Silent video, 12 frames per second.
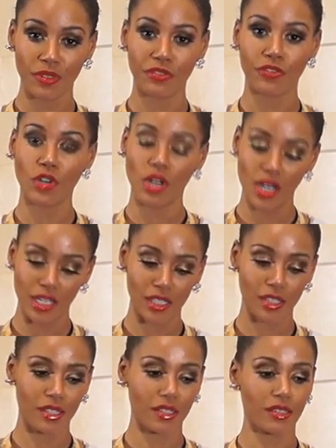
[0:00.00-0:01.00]
for
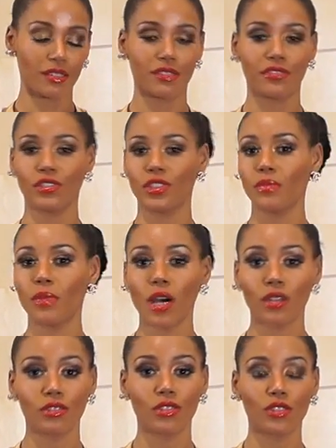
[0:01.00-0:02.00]
us, for the
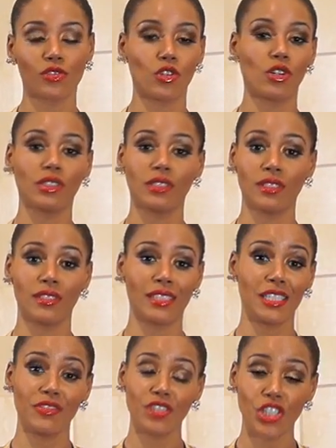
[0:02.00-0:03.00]
models, for all the
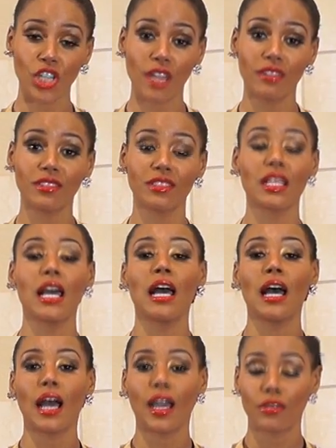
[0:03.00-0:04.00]
TV channels.
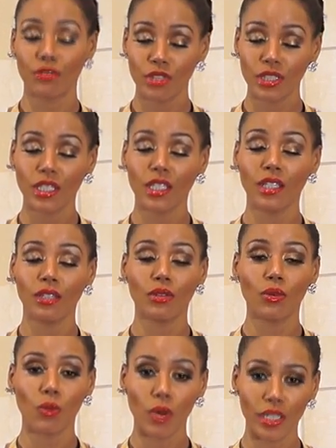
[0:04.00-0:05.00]
I really
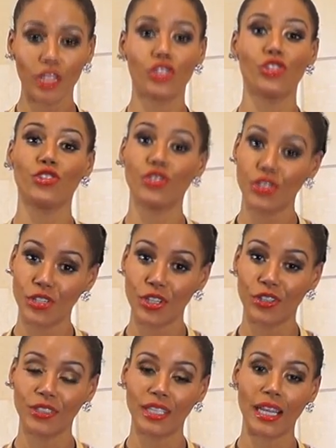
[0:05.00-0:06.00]
wanted you to
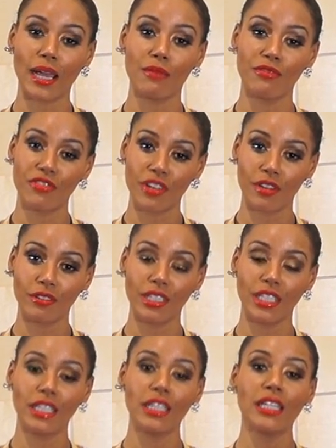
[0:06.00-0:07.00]
know that I'm
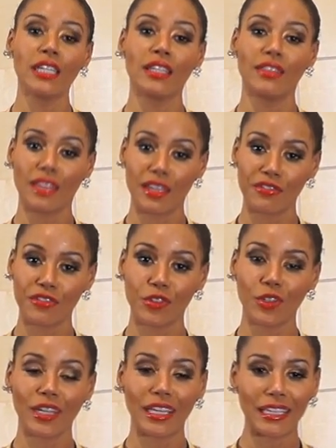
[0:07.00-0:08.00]
very
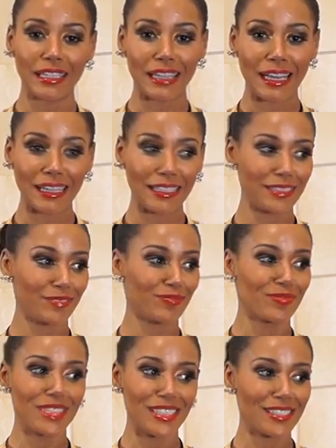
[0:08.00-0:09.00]
thankful, and I
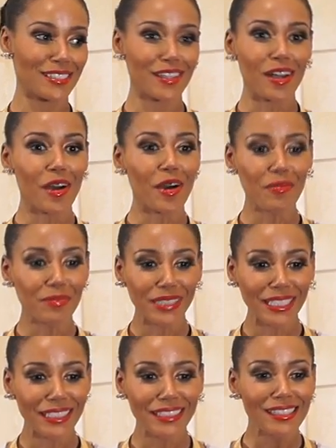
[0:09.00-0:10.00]
just
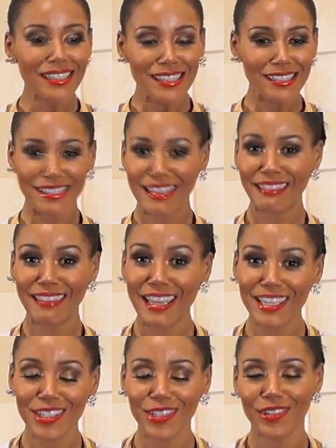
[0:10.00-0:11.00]
humbly say
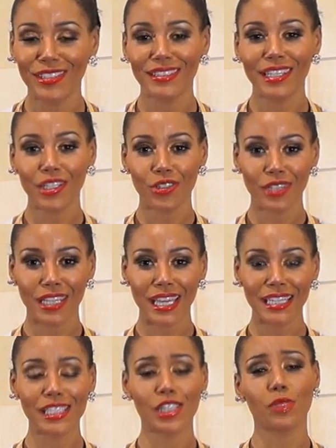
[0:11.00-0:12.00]
thank you, and thank you
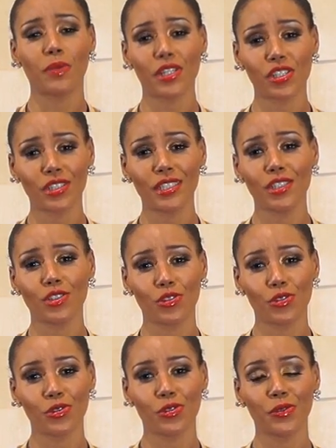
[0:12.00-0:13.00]
again, especially
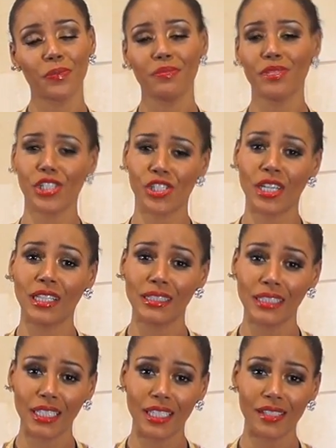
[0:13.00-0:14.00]
to Michelle
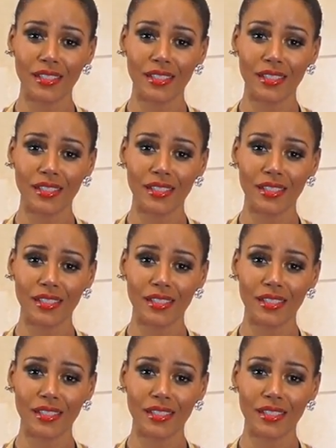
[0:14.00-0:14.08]
Lee,